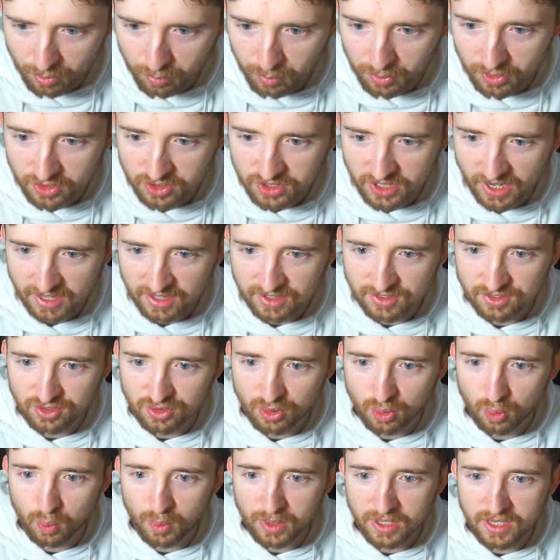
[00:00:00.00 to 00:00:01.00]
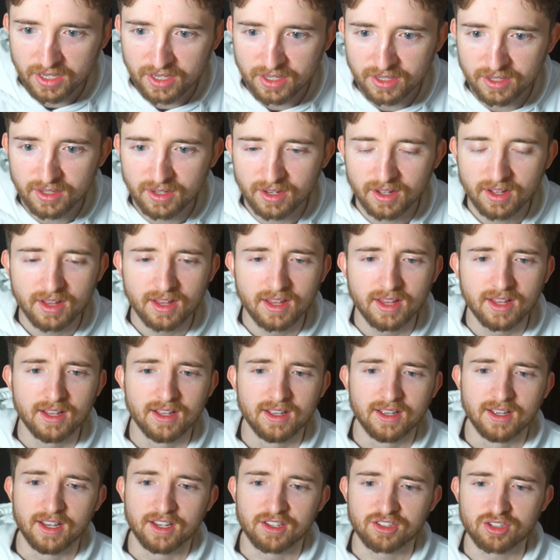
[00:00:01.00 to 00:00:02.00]
I want to attack his queen.
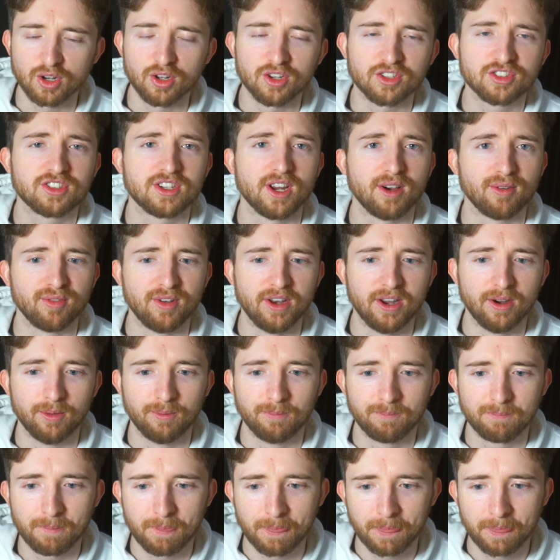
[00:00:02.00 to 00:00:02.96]
There's a lot of stuff now.